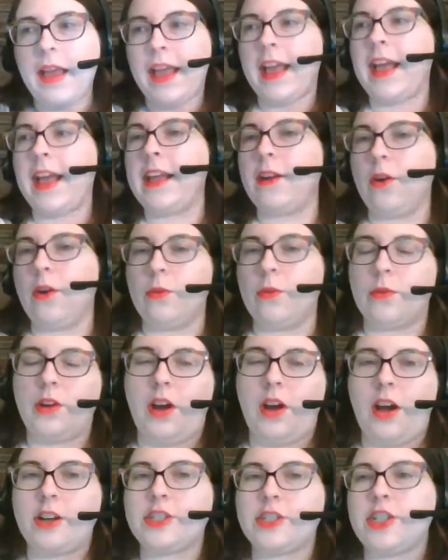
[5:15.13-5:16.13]
and oh
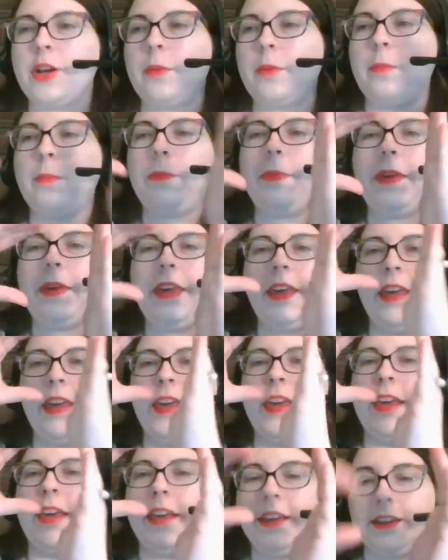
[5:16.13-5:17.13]
gosh,
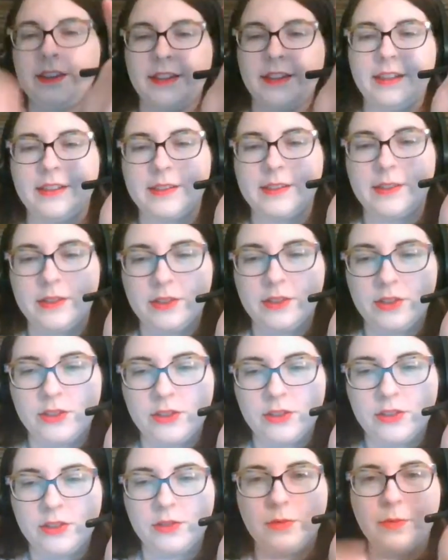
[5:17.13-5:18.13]
P.
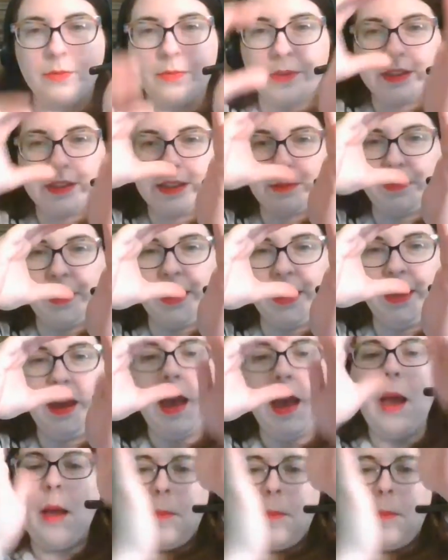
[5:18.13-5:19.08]
Shoot, is it P?